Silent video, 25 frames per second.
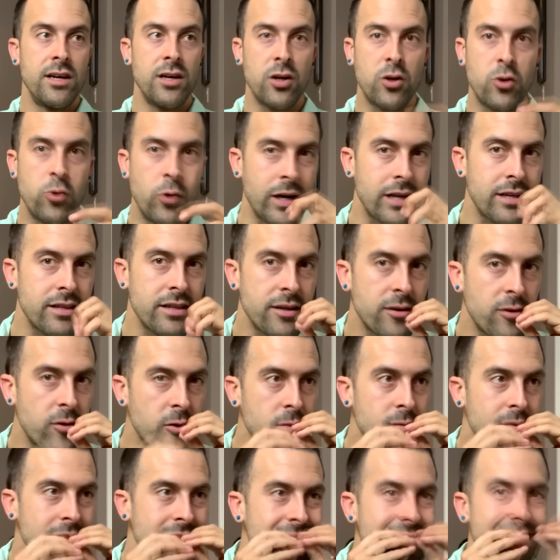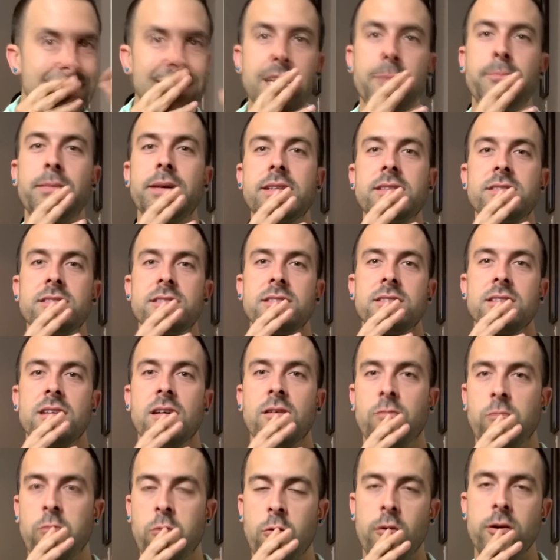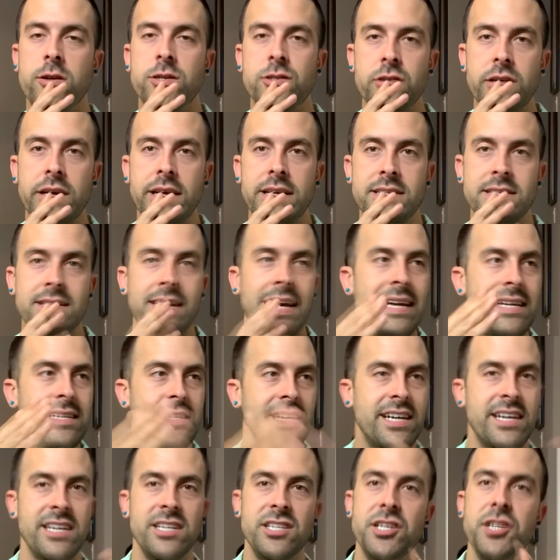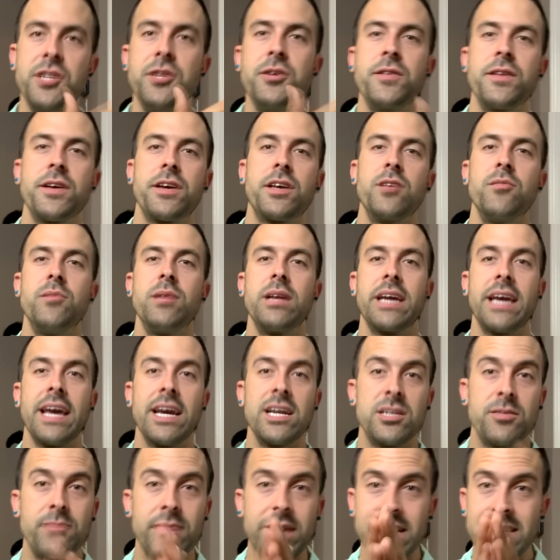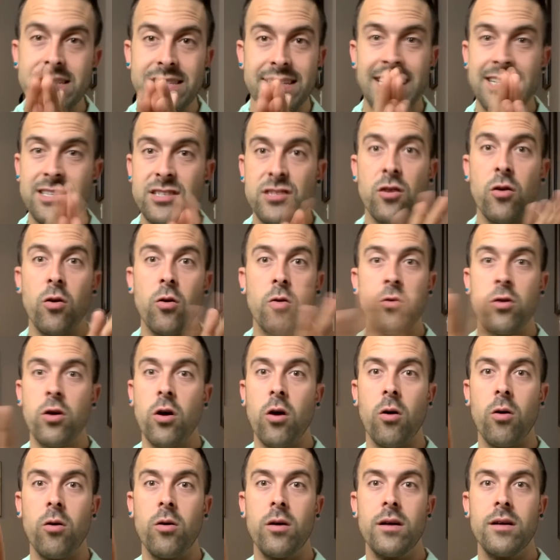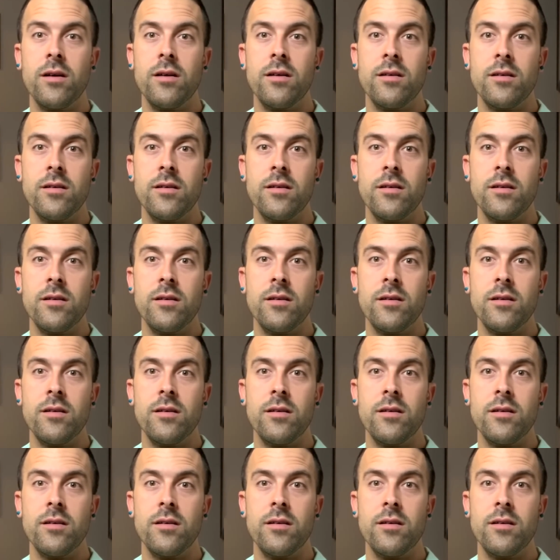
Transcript: quick little snippets of words you can say to continue the communication because that's the whole goal.